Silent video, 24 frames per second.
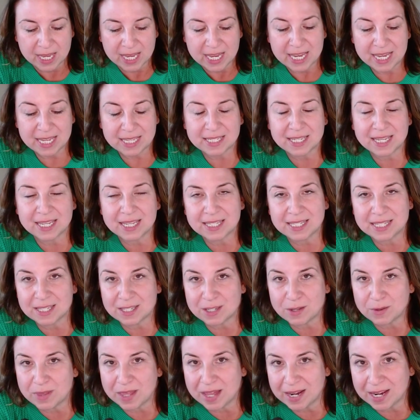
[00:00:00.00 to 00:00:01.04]
He says,
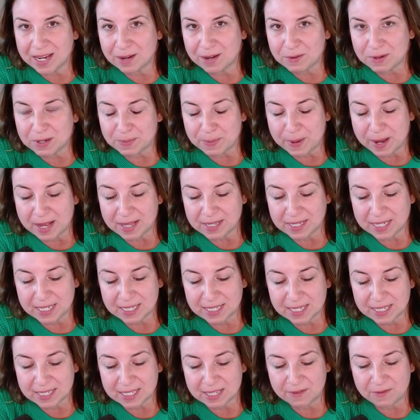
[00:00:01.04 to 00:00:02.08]
so then he responds, he
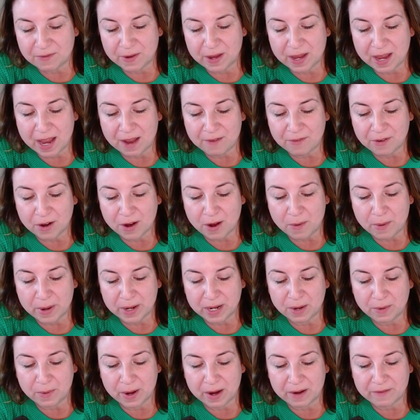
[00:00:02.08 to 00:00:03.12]
says, "If we ever go
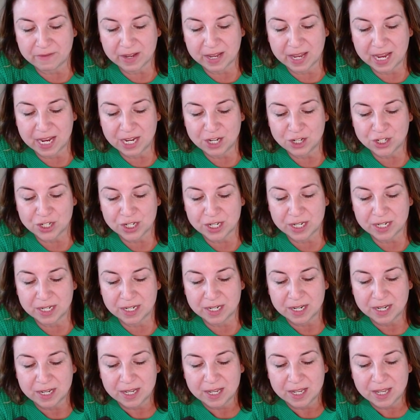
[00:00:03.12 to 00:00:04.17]
anywhere on vacation,
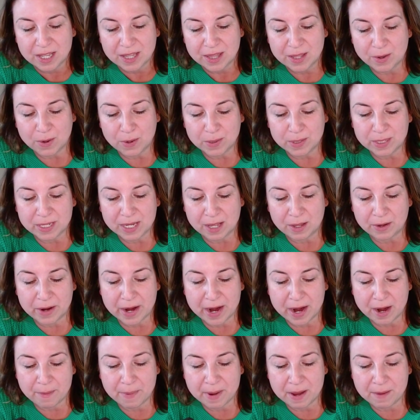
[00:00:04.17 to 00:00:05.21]
the hotel or
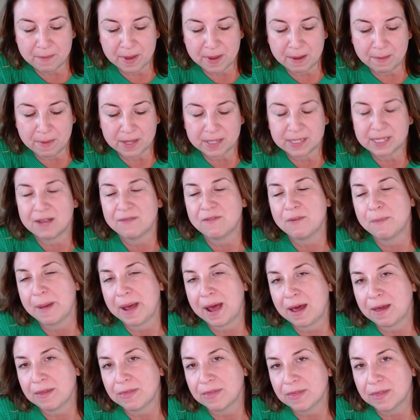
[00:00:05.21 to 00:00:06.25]
Airbnb must have a
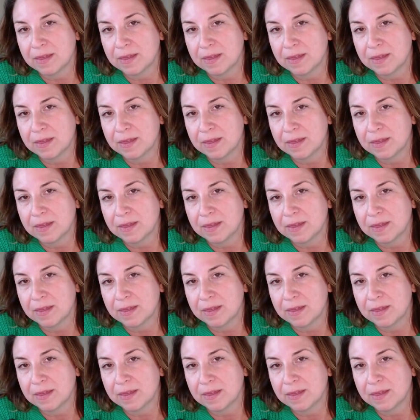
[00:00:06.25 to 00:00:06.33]
bath."